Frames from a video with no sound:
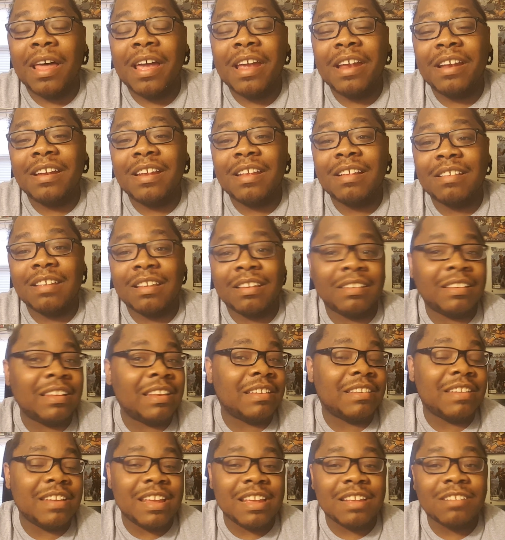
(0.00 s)
like this, and then
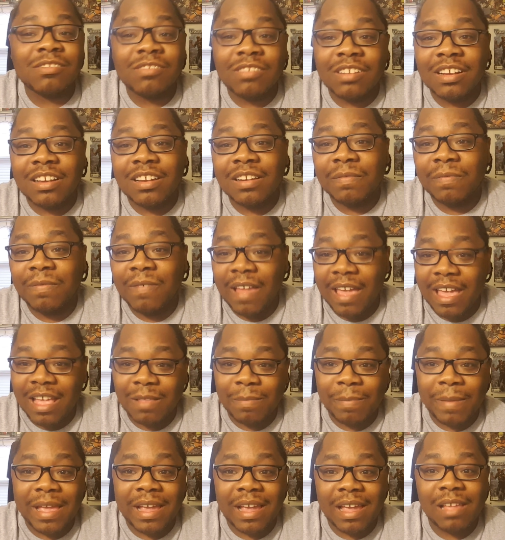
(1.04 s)
she gets stuck in a
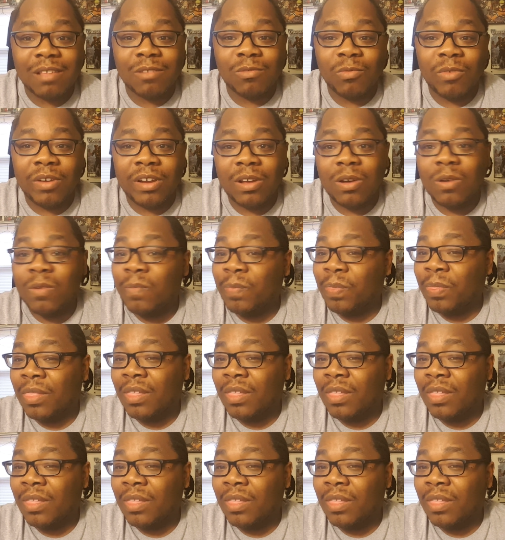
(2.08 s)
flashback as well.